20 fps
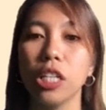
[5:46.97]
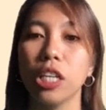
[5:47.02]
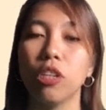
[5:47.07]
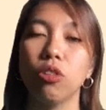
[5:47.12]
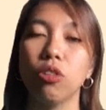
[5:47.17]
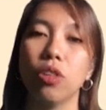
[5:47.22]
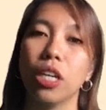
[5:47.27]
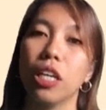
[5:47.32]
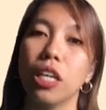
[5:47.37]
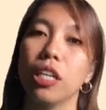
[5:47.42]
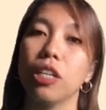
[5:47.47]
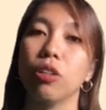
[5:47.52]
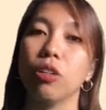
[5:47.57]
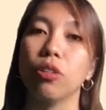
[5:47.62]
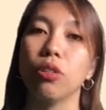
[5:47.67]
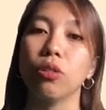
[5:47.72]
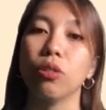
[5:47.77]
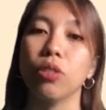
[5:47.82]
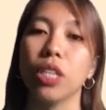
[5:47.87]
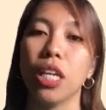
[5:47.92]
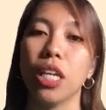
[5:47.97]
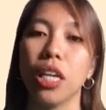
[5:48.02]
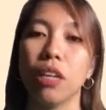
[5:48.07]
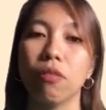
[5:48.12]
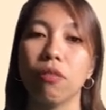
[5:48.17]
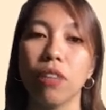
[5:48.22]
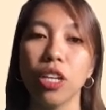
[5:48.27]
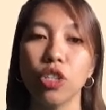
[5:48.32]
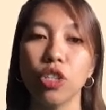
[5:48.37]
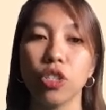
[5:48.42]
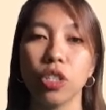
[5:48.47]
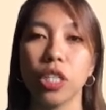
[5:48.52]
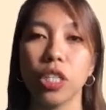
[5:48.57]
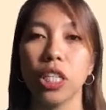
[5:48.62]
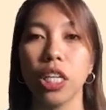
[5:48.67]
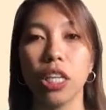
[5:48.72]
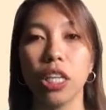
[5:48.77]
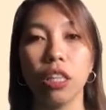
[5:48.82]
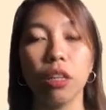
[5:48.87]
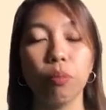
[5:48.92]
then you can include a red
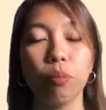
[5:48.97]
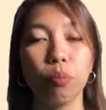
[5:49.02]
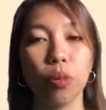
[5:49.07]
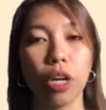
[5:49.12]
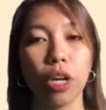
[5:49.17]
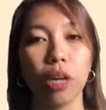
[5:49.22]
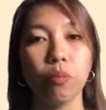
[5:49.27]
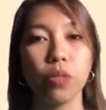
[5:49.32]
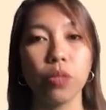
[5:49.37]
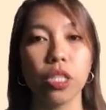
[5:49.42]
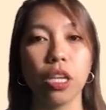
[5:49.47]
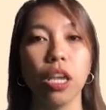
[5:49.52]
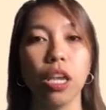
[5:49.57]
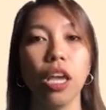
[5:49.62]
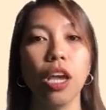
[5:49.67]
shirt in the prompts